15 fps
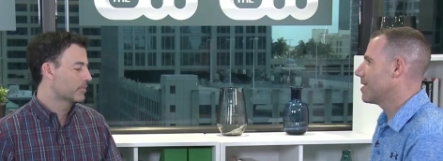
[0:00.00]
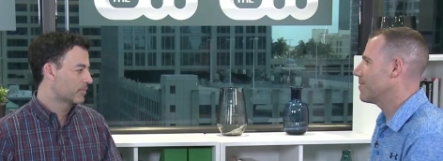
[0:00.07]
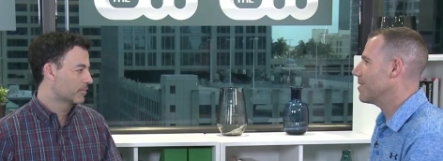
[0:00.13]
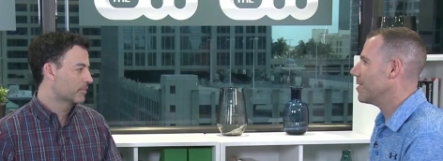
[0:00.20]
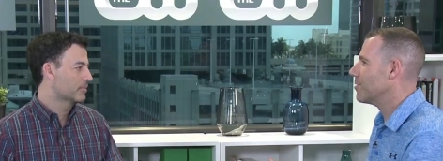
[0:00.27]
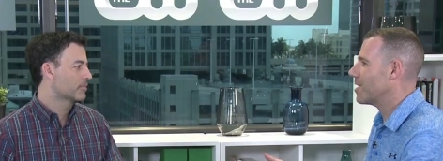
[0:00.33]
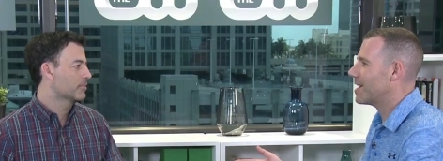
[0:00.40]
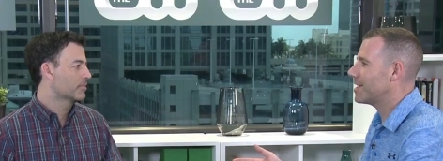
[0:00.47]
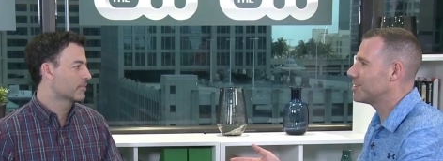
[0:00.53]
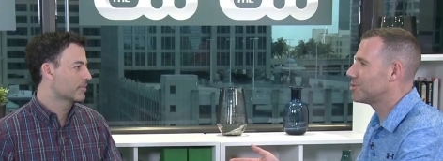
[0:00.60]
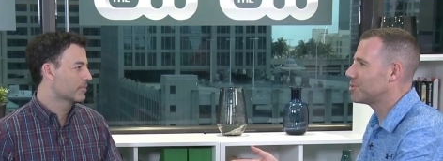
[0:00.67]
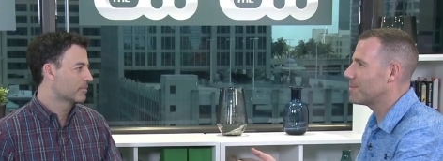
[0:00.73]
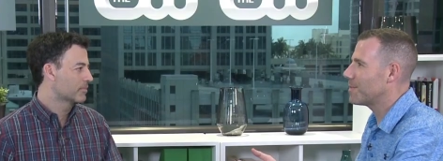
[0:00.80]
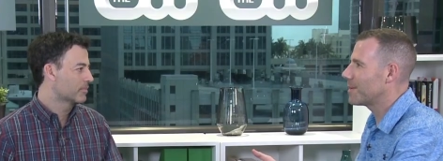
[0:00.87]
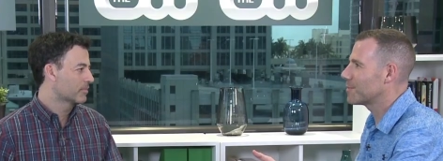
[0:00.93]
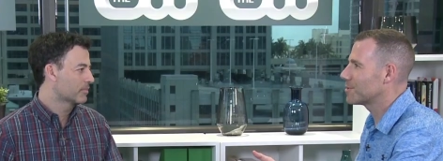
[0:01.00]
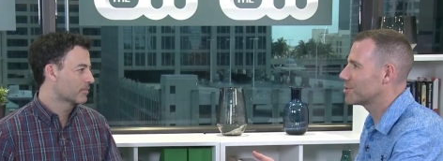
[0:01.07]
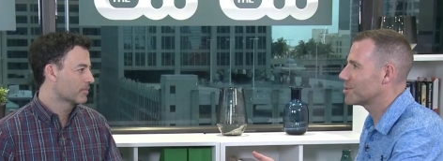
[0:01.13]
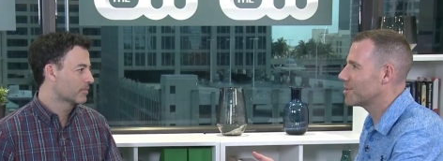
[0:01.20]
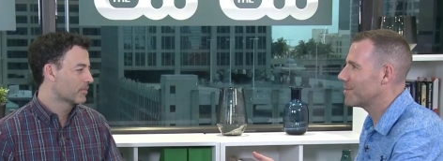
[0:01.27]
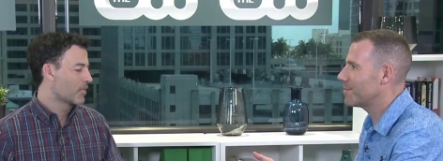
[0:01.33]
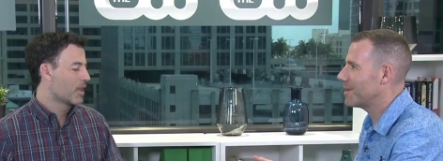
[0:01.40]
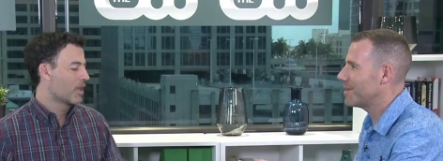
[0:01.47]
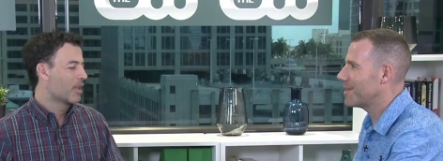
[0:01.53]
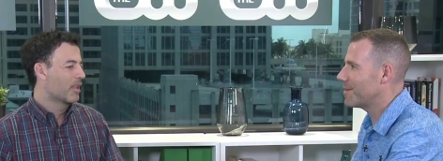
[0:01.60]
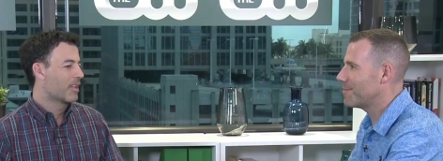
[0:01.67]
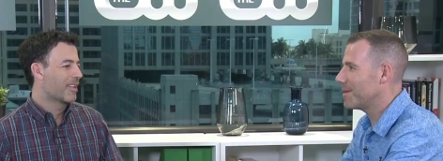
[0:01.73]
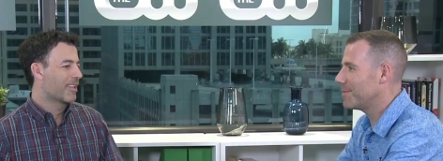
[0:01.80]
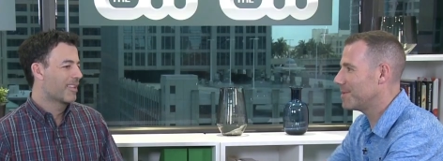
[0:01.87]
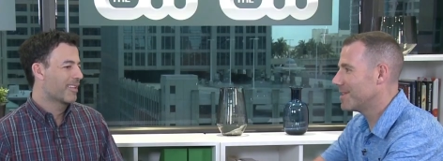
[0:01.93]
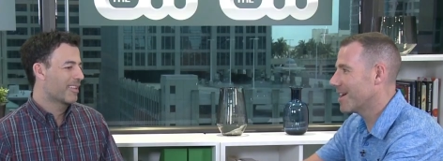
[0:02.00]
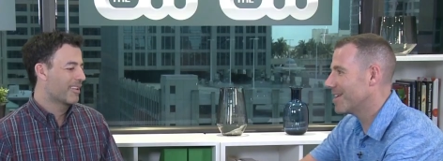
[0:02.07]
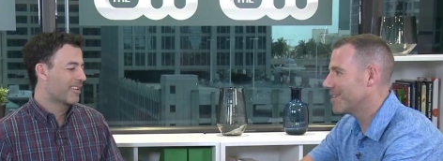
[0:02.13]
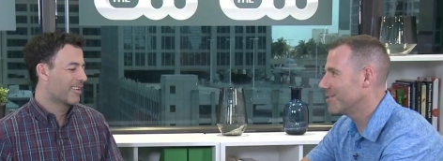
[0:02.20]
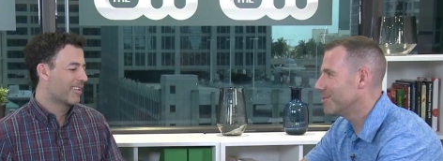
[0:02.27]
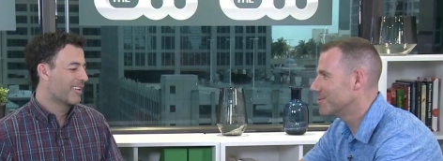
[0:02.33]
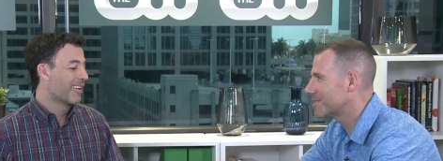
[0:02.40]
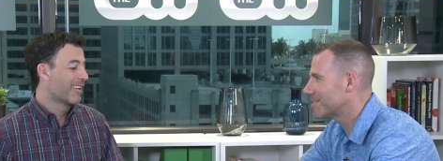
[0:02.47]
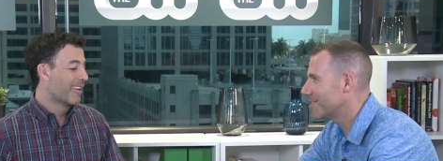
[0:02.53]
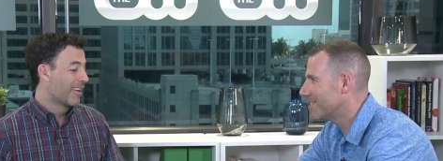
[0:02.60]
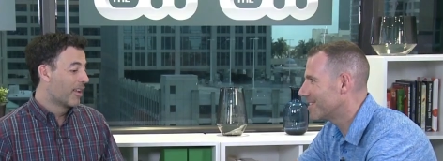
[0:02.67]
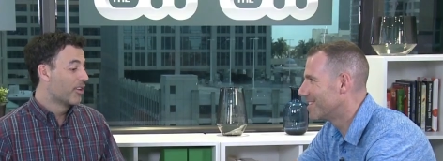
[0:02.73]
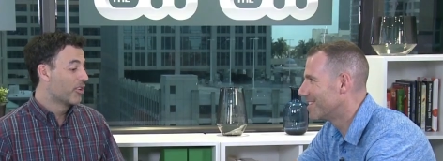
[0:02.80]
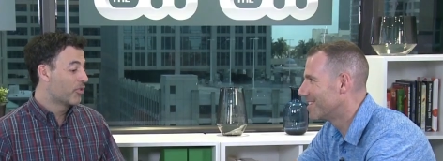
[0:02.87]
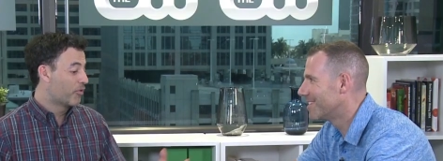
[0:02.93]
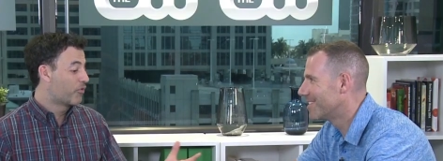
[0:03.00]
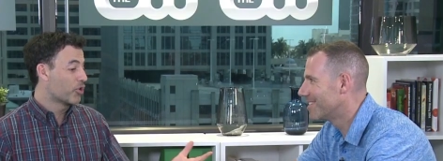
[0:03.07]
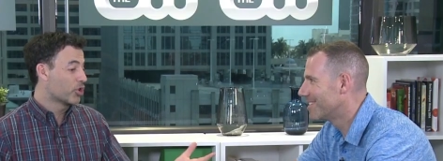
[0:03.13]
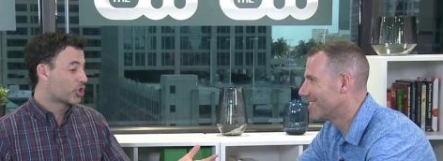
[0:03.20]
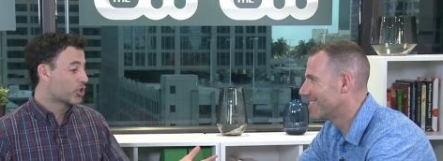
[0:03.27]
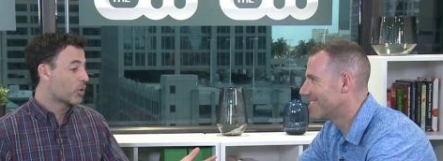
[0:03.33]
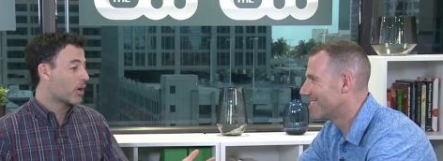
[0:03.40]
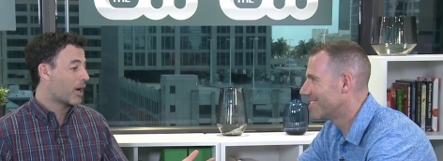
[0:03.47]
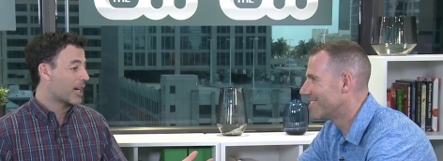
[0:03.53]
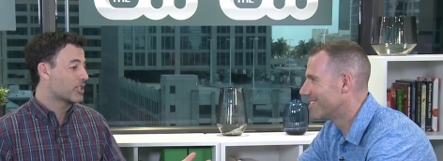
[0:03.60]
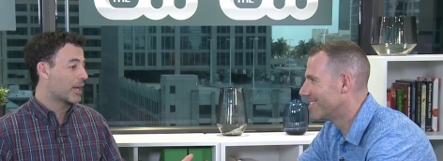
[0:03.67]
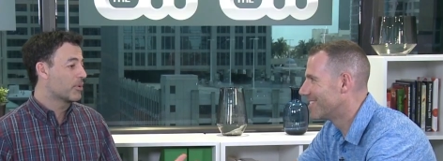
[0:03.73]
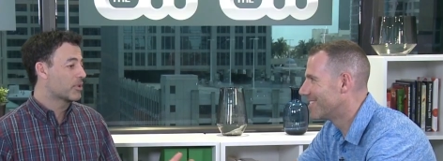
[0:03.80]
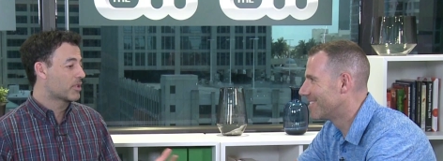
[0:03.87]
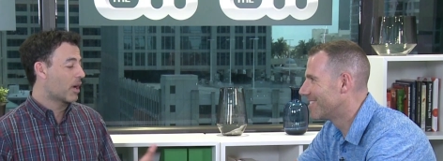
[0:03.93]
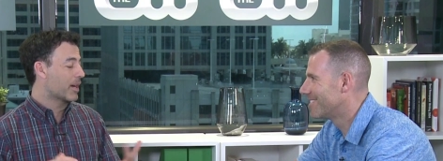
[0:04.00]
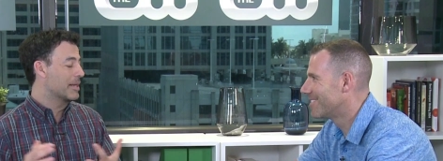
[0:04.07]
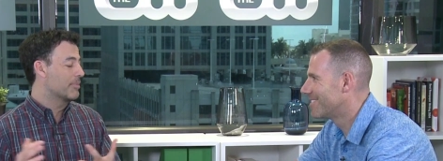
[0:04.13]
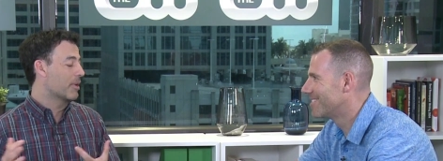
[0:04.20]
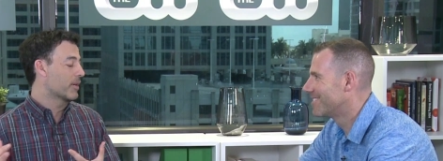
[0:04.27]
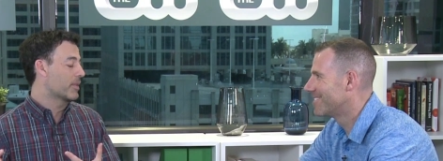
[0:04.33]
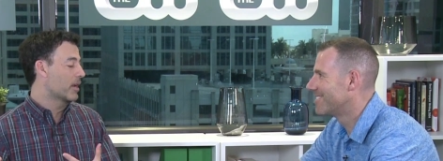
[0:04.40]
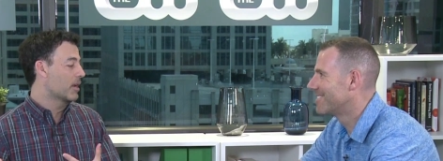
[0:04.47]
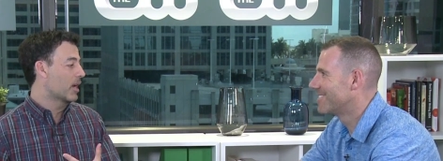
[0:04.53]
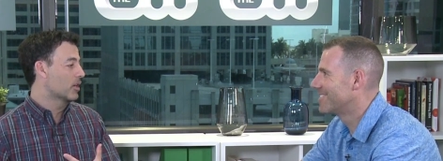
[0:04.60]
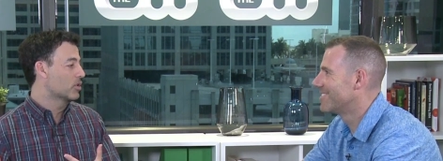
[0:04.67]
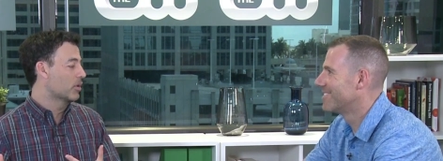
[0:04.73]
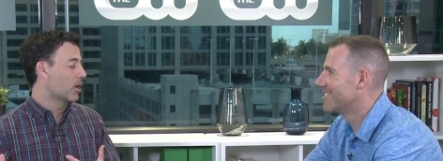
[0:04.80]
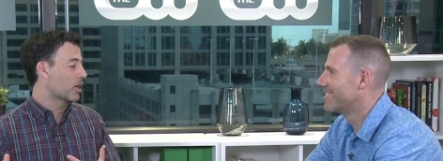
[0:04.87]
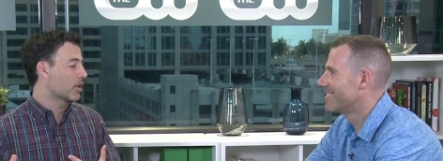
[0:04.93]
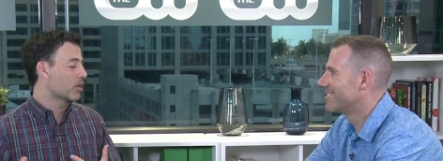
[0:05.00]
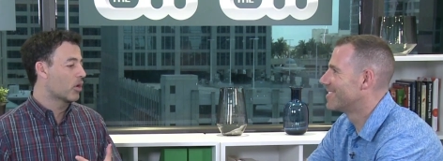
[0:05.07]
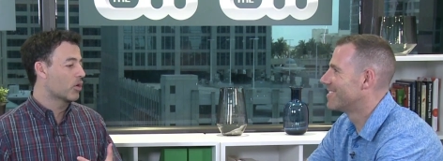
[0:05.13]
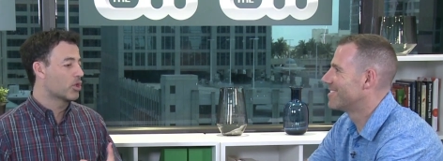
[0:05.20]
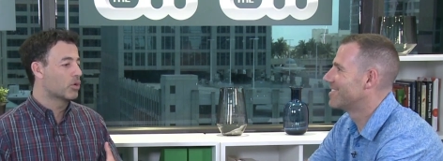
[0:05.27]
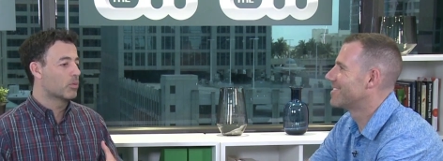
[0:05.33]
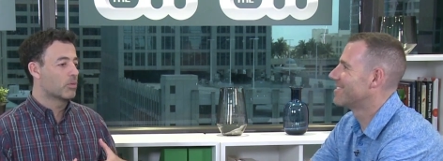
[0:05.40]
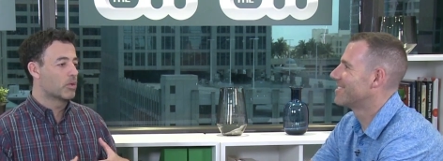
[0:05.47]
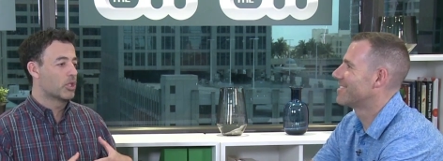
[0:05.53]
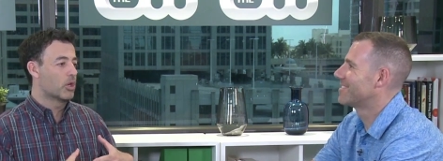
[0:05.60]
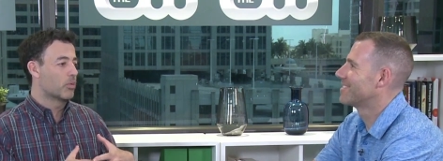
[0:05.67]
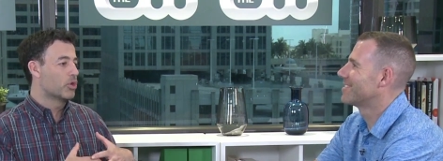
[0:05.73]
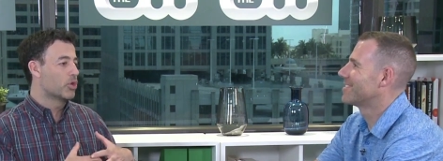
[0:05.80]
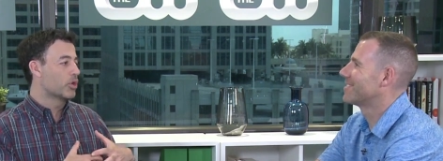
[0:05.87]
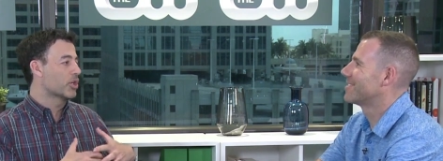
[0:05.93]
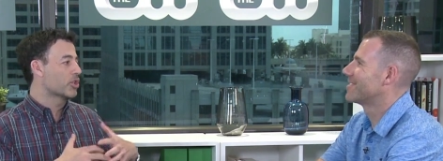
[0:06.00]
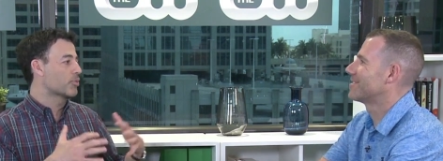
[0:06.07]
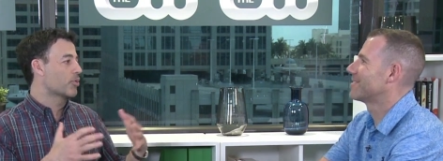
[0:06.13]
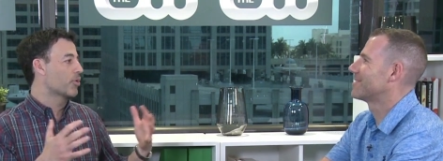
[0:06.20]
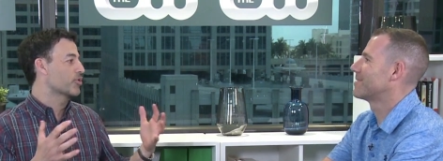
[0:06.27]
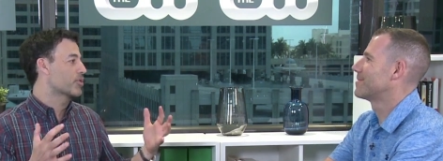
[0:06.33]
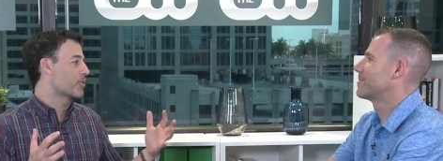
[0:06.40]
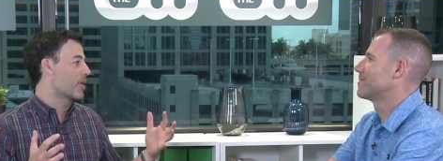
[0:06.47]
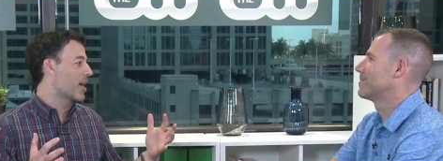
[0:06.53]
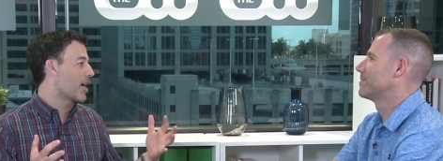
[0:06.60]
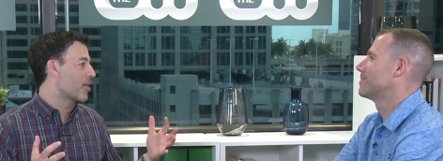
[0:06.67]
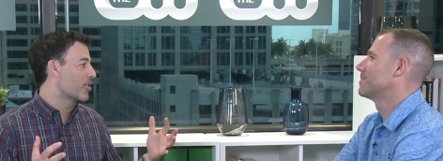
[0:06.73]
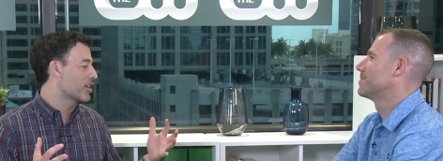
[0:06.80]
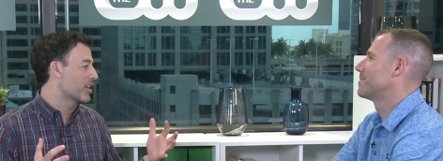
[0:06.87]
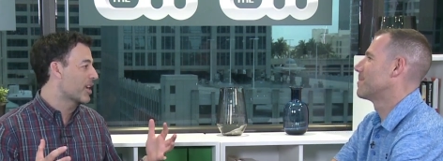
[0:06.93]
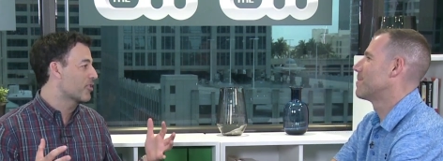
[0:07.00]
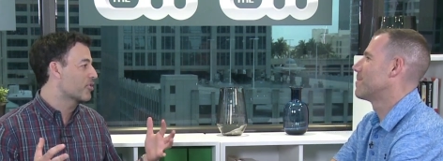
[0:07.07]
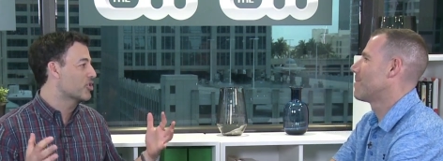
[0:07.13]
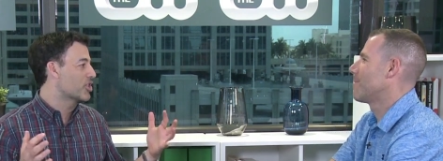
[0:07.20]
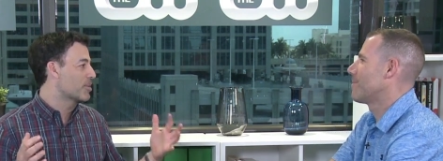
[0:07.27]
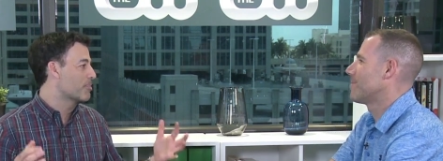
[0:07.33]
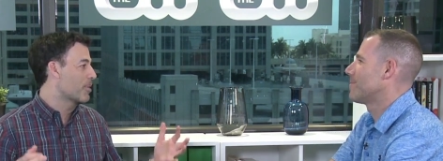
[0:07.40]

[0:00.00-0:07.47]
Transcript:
Speaker 1: Have you ever had a gym membership and then maybe not used it?
Speaker 2: For sure. Actually, I was talking about that not too long ago. You you know, New Year's rolls around and you get the gym